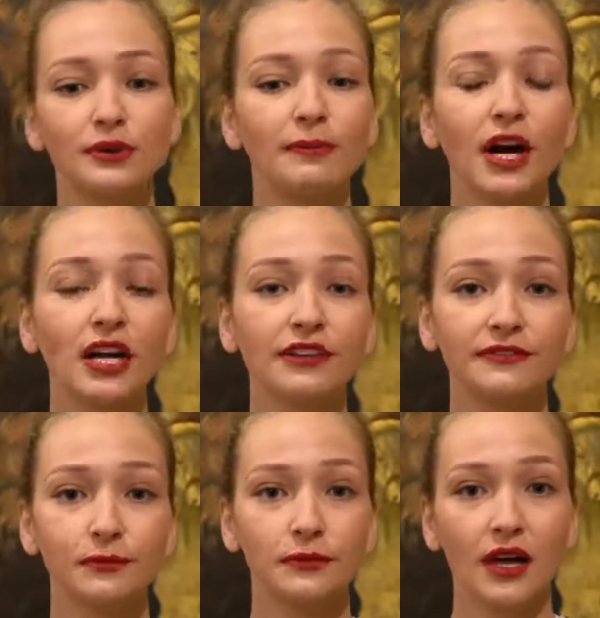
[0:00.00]
a park
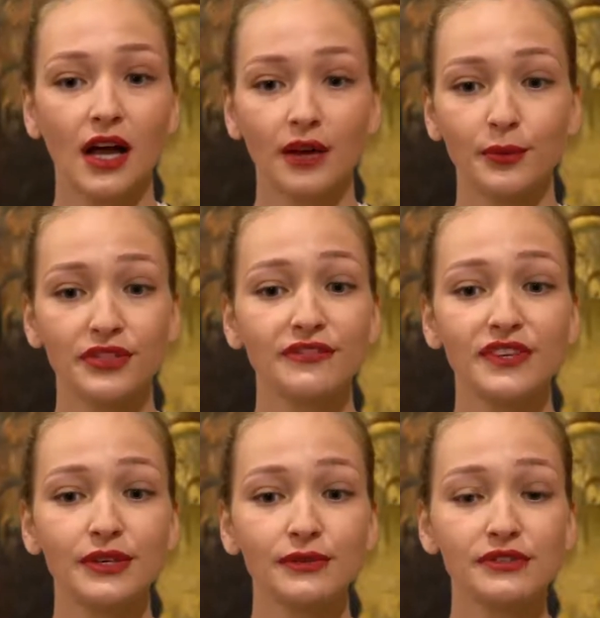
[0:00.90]
with
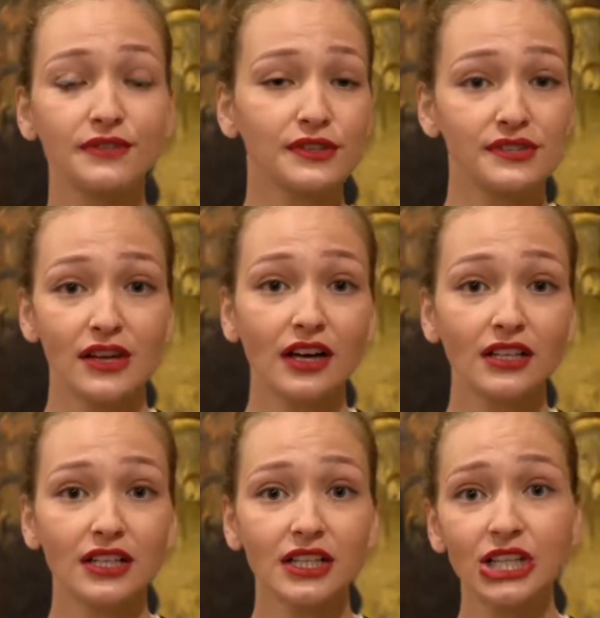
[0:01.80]
fields for
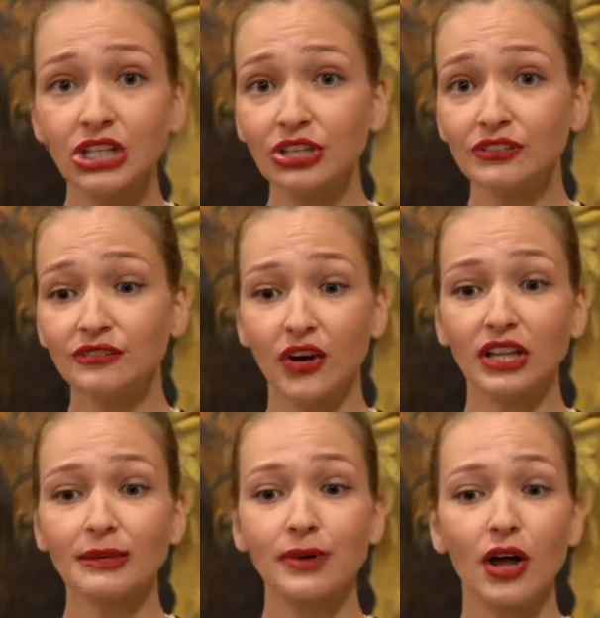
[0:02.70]
soccer,
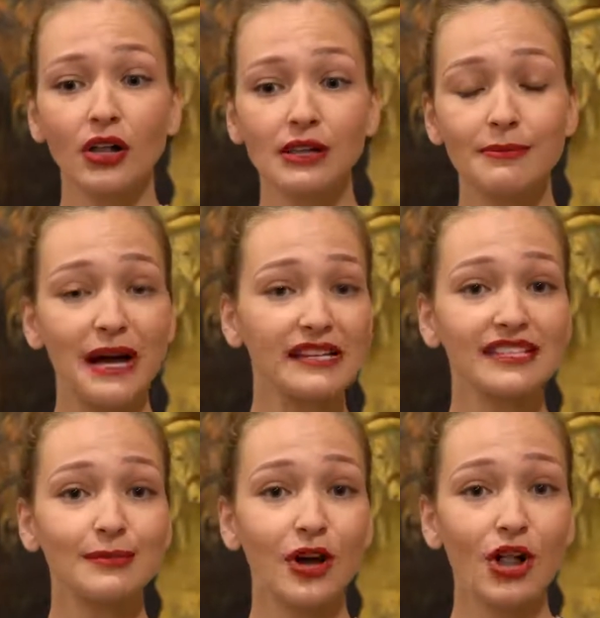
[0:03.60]
volleyball,
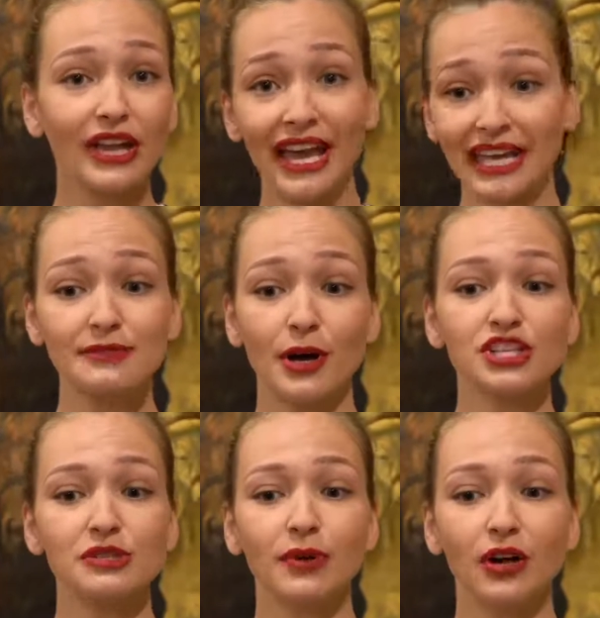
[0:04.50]
basketball, and
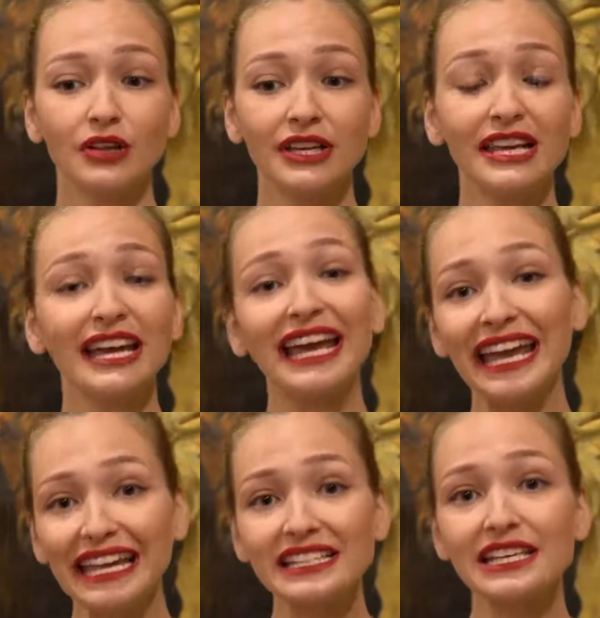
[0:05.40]
bocce ball,
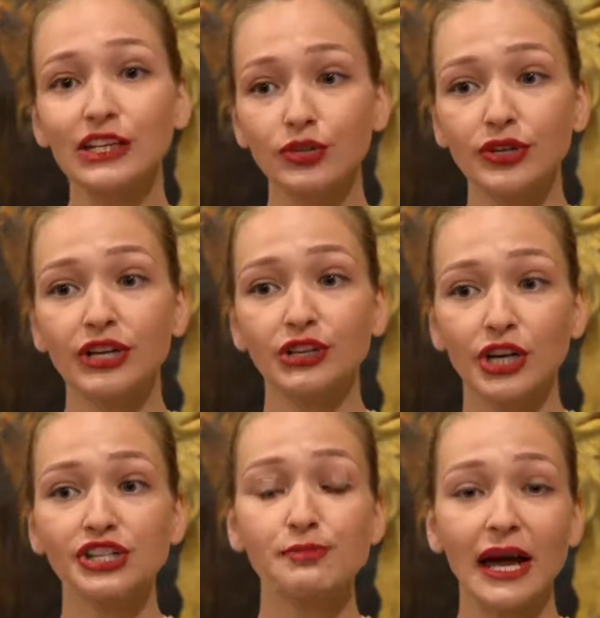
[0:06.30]
and included a
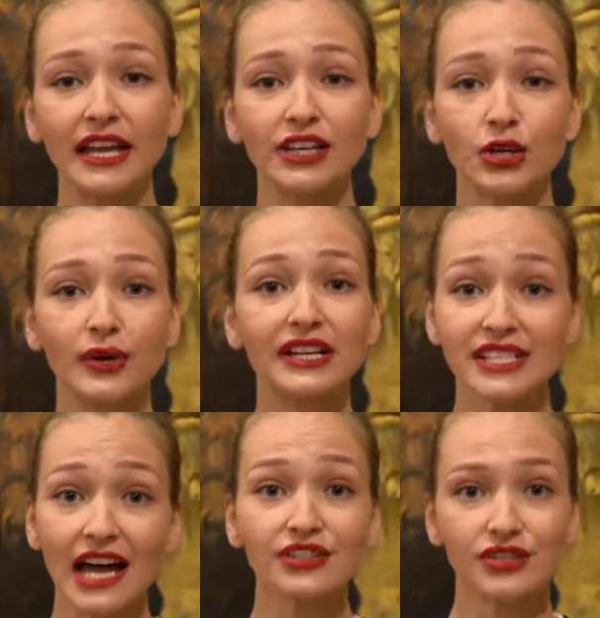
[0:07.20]
large patio
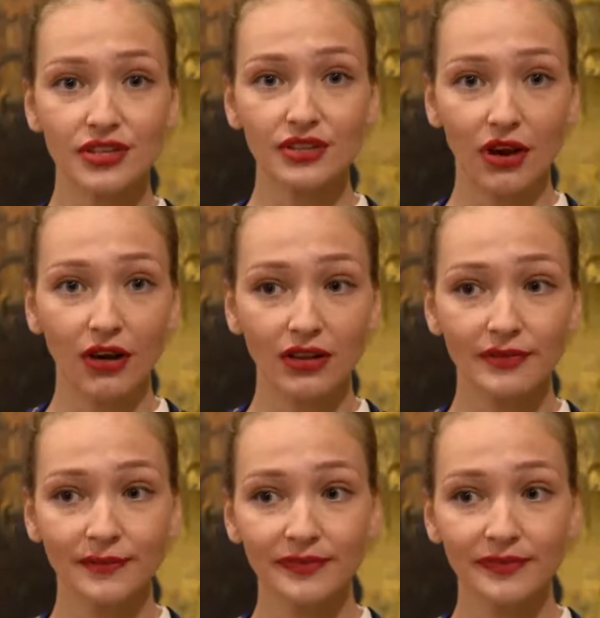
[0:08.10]
attached to the hall.